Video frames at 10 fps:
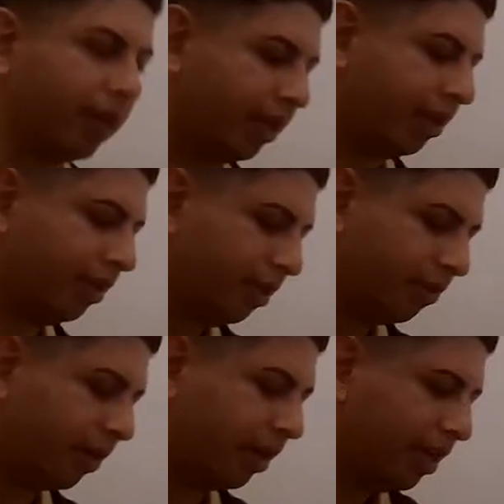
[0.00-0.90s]
Right,
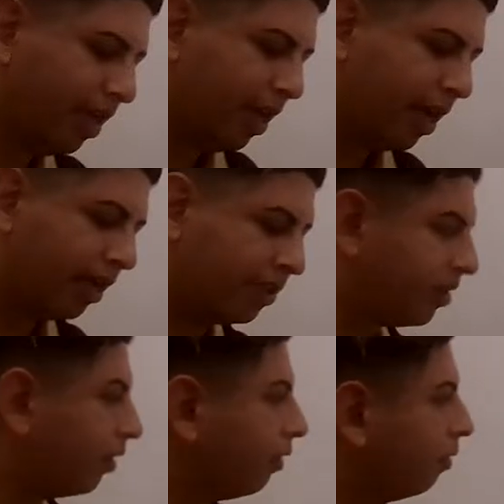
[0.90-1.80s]
right. And
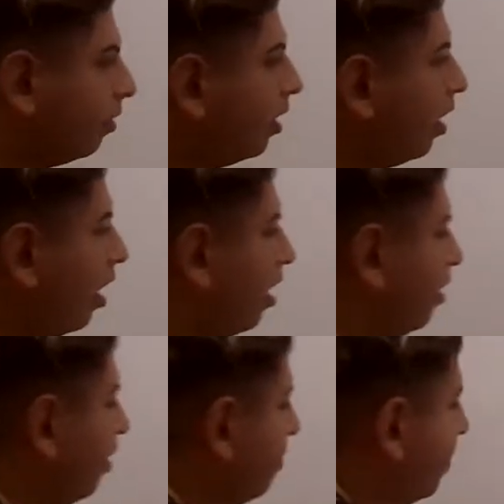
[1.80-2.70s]
so
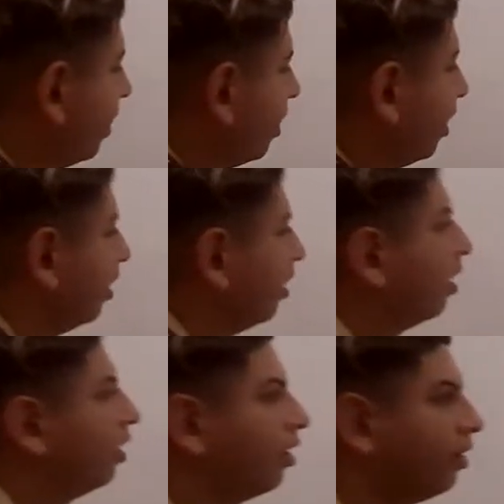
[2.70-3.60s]
another big thing,
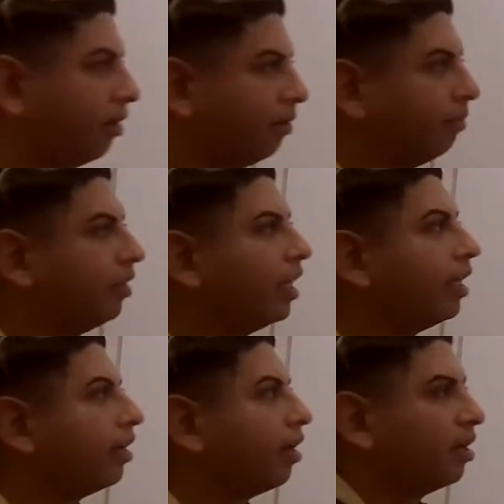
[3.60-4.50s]
another
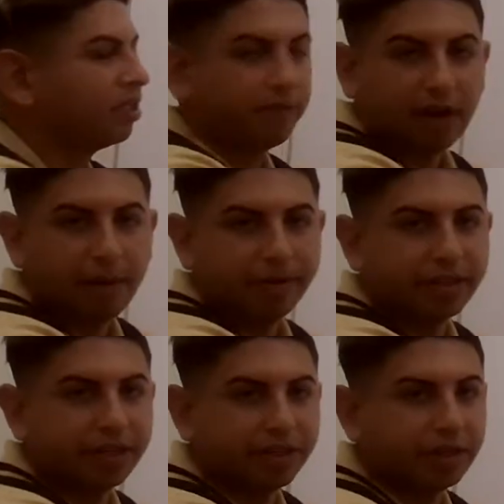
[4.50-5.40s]
leading cause of
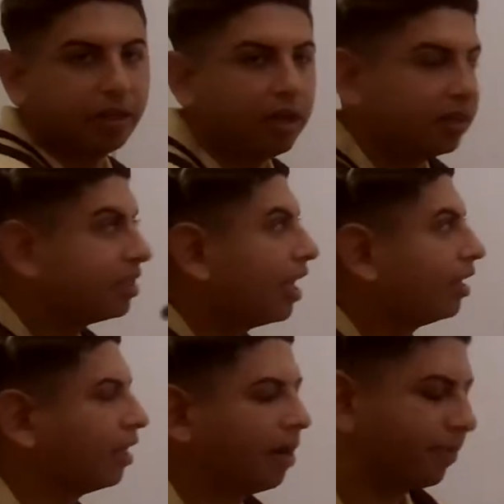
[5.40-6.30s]
hypertension,
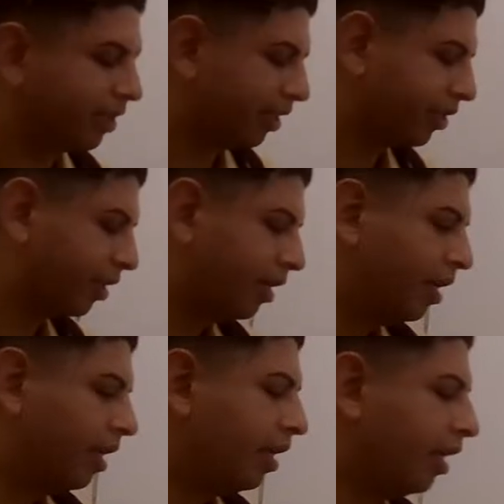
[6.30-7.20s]
long-standing hypertension,
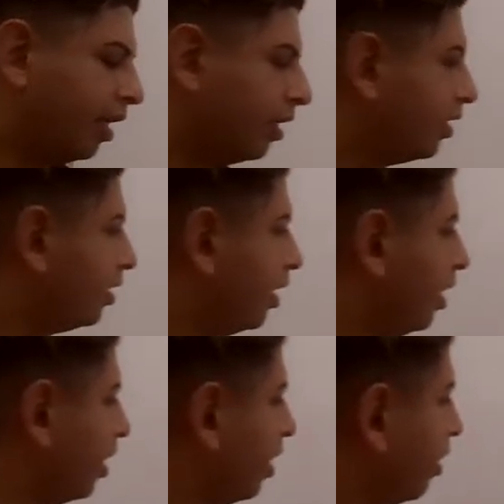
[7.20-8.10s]
is
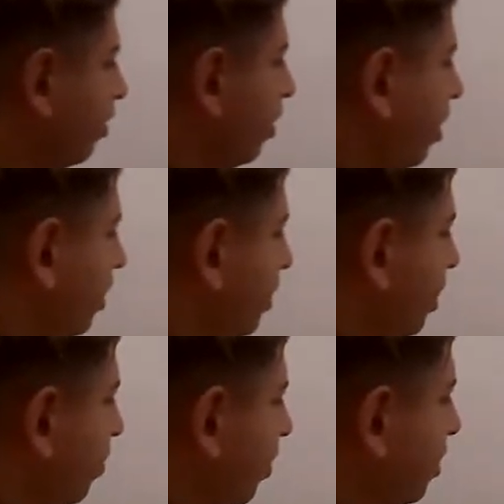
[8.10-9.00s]

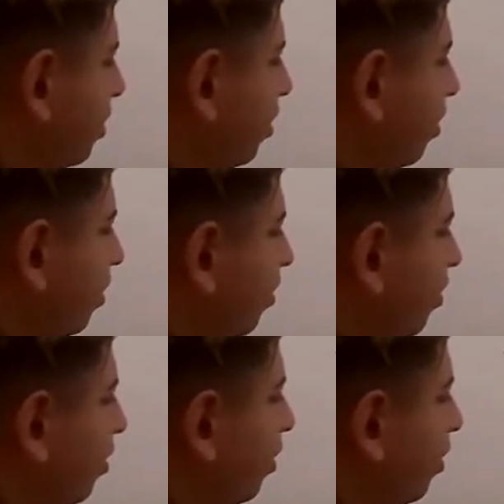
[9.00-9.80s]
decrease your